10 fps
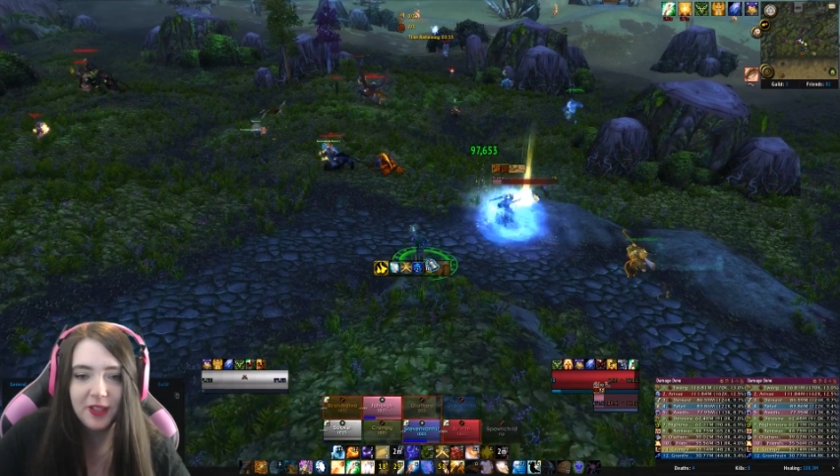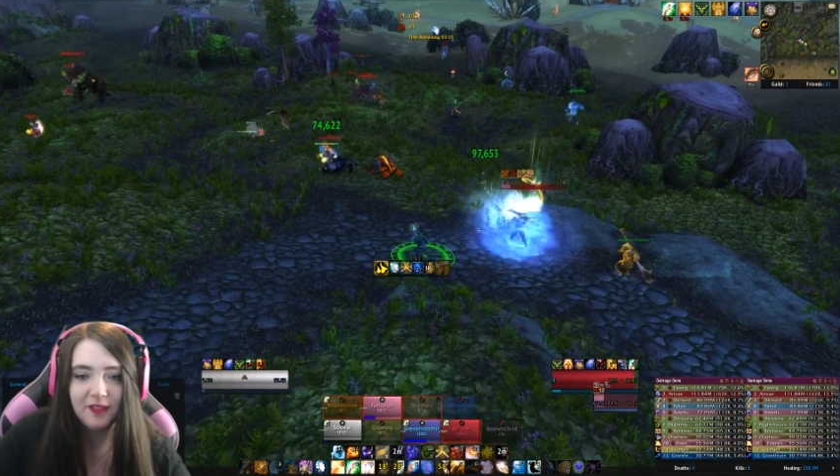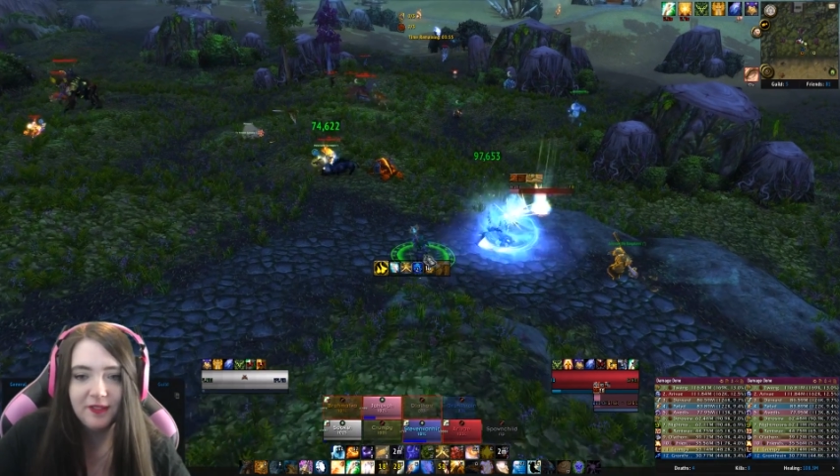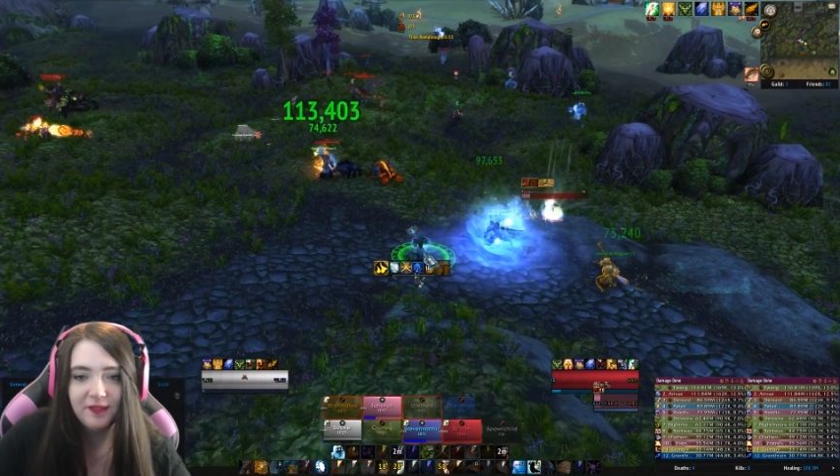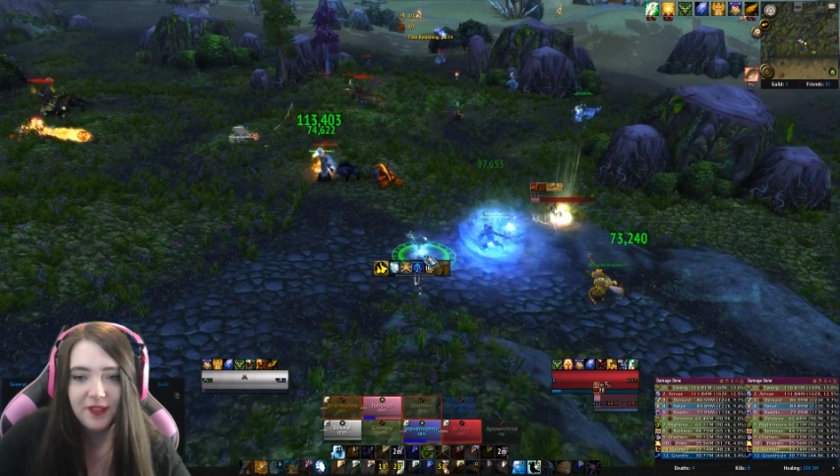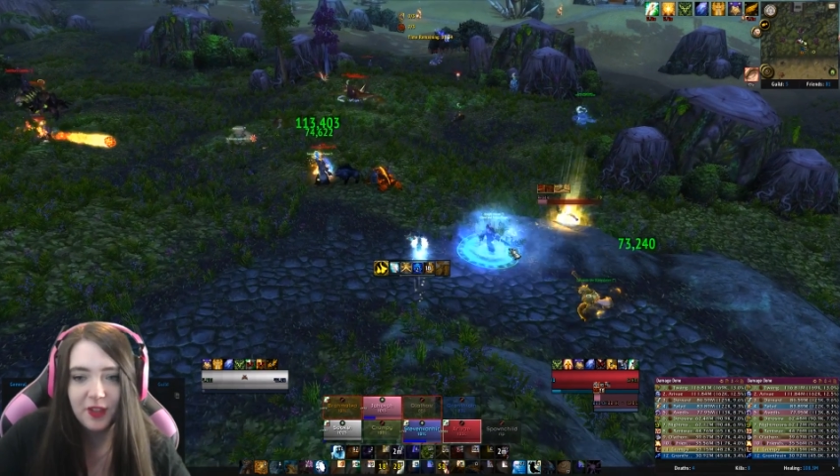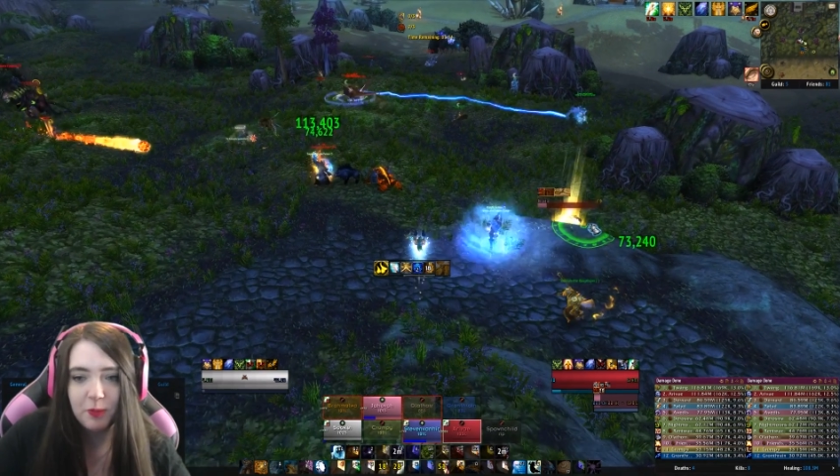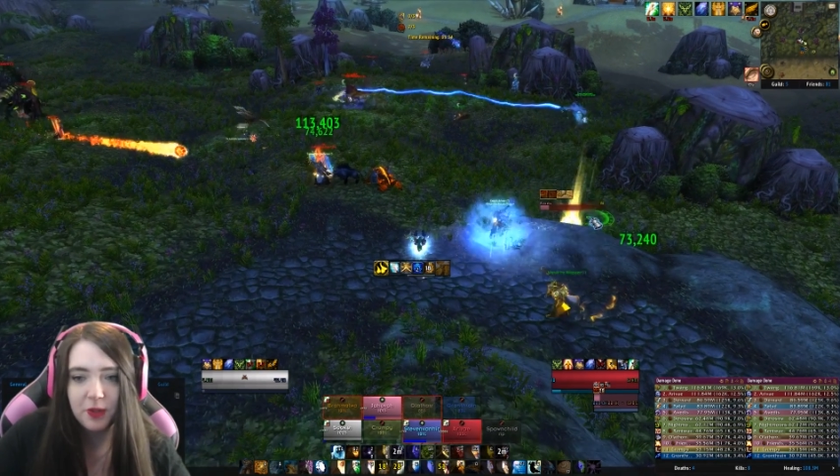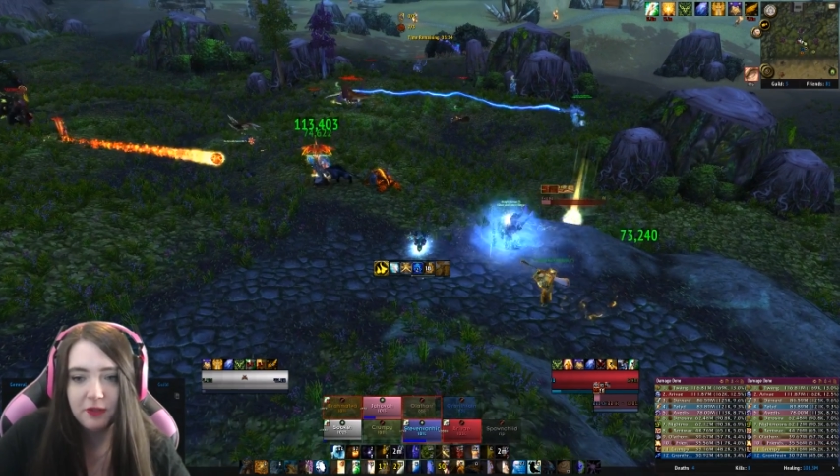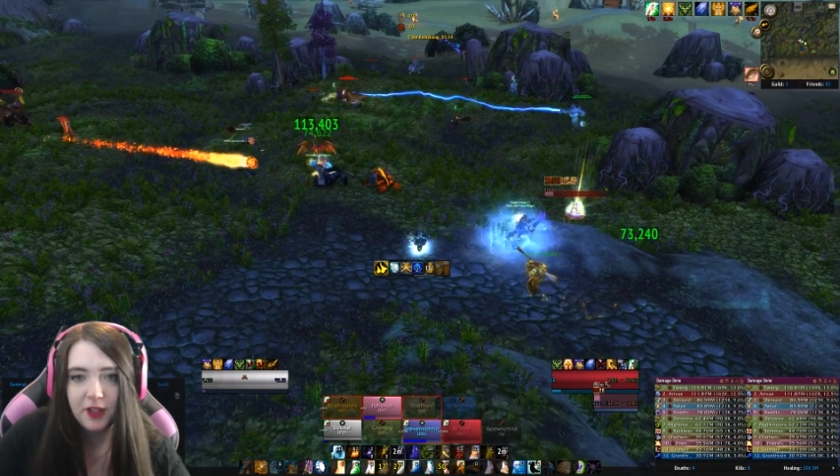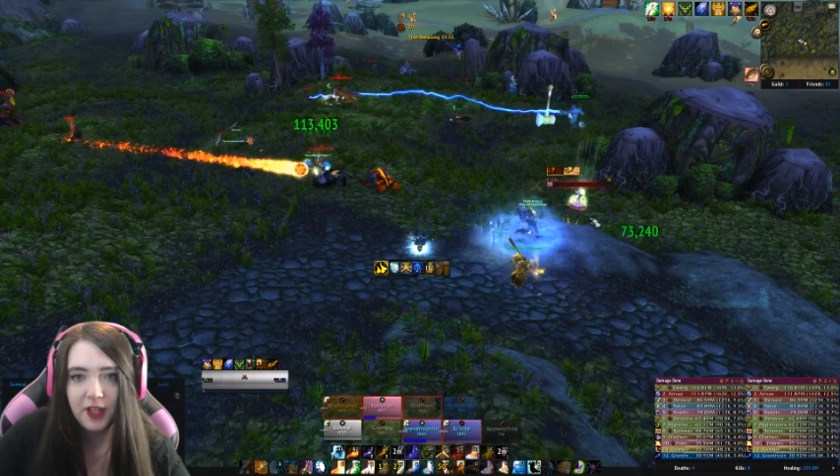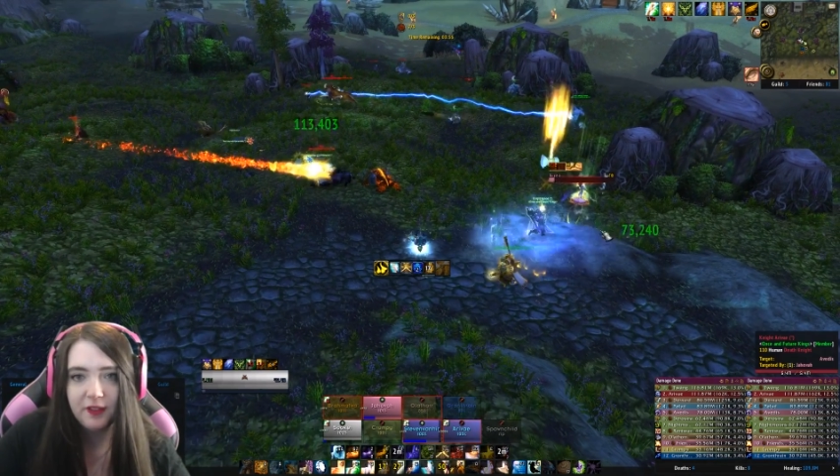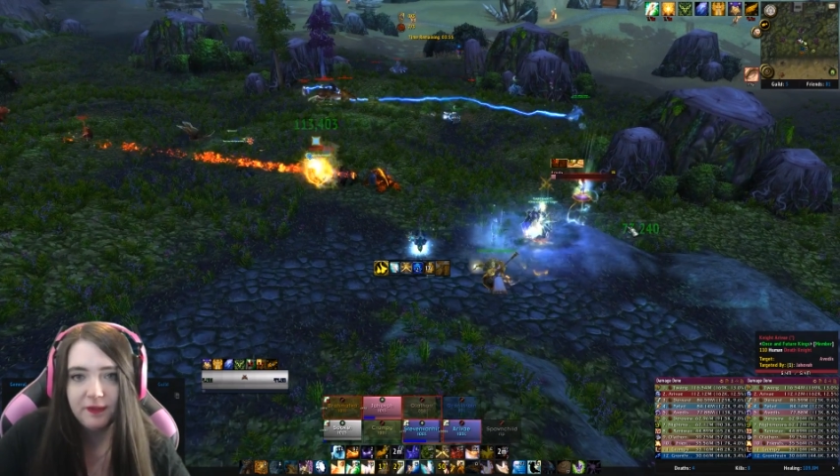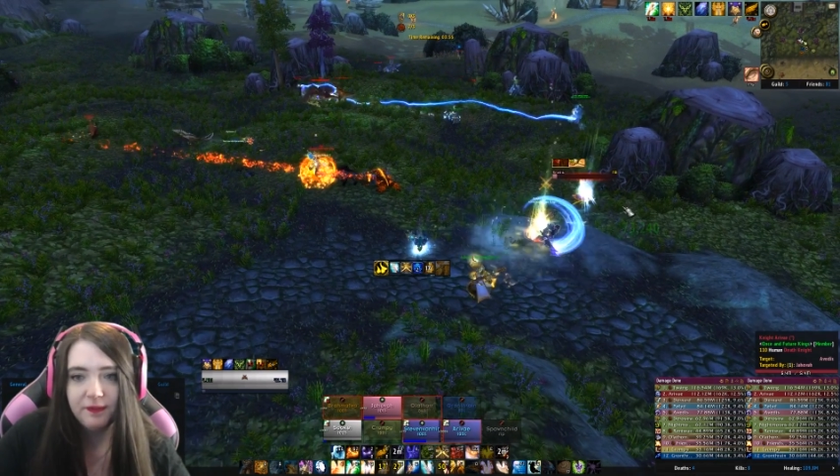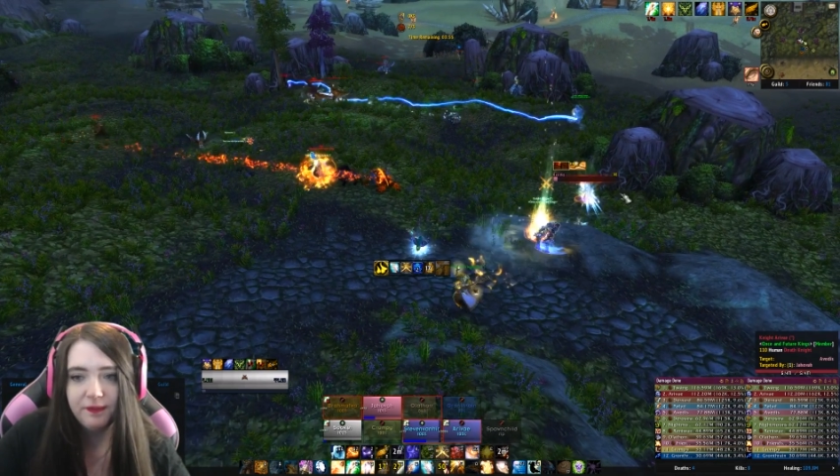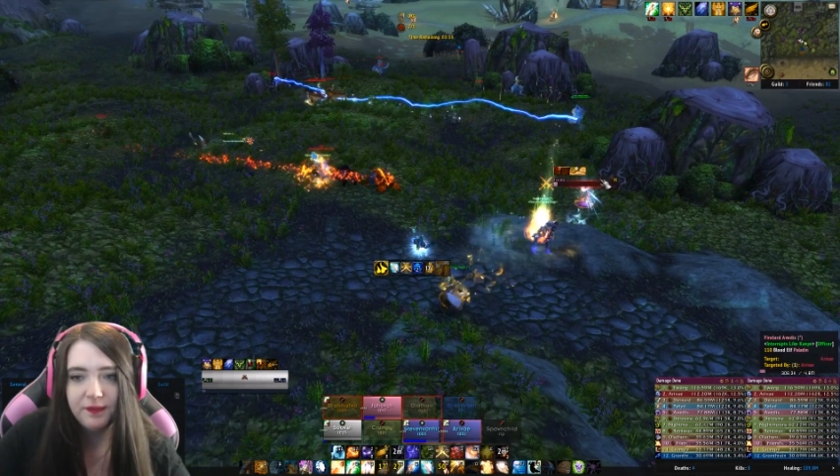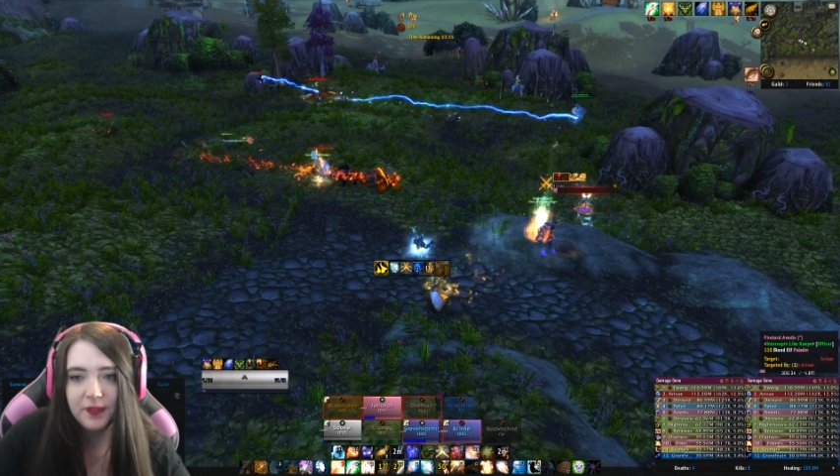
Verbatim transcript: but it's pretty funny.